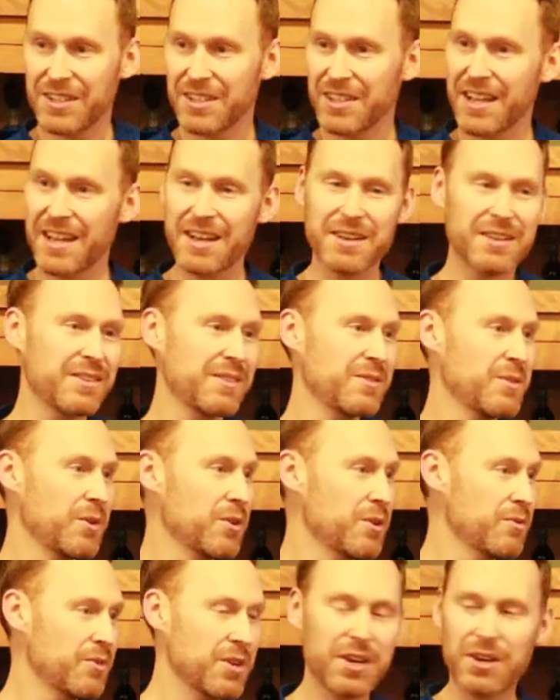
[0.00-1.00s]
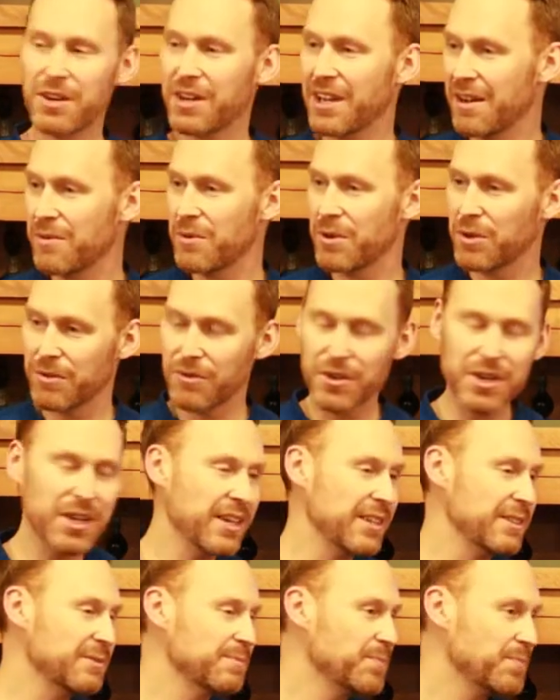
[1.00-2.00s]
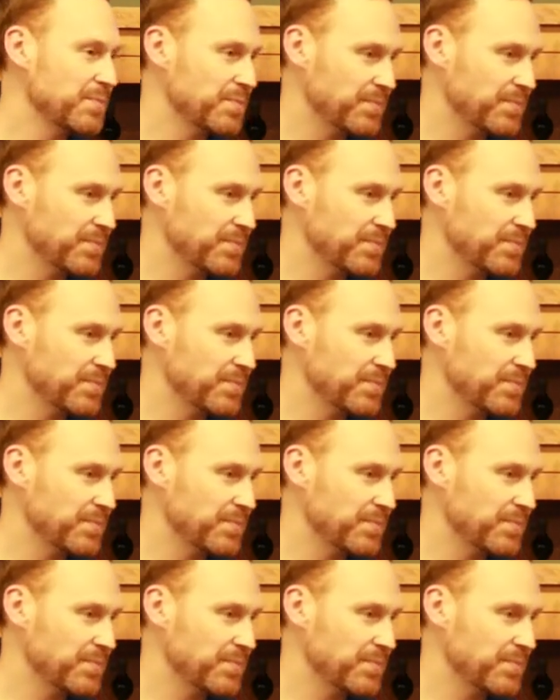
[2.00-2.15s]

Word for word: You know, you got one over here, you got one over here.